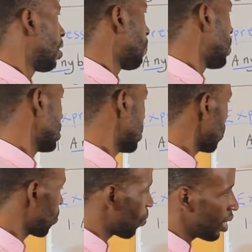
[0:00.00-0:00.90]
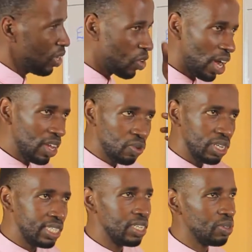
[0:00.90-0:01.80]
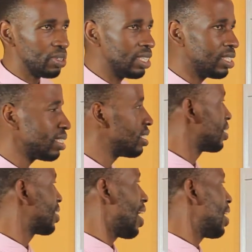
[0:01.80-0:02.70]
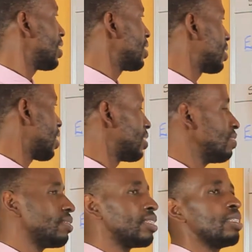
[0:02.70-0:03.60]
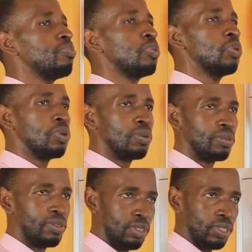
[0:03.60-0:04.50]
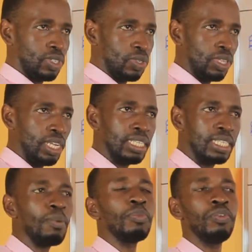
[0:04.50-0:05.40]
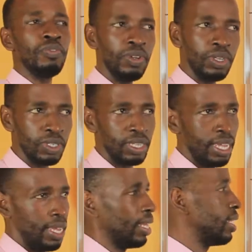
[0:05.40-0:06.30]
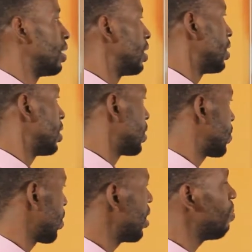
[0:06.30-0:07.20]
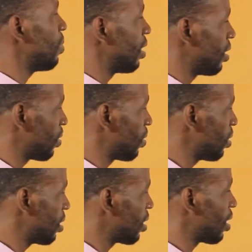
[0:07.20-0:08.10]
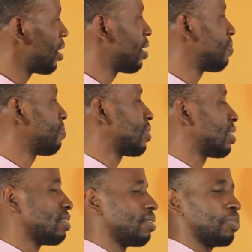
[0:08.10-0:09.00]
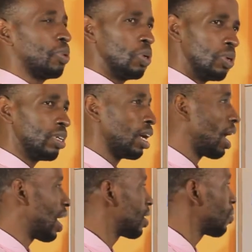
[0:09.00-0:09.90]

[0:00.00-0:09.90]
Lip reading: But when you try to listen to it, it's as if it is plural. So there is some confusion there. So anybody is not plural, and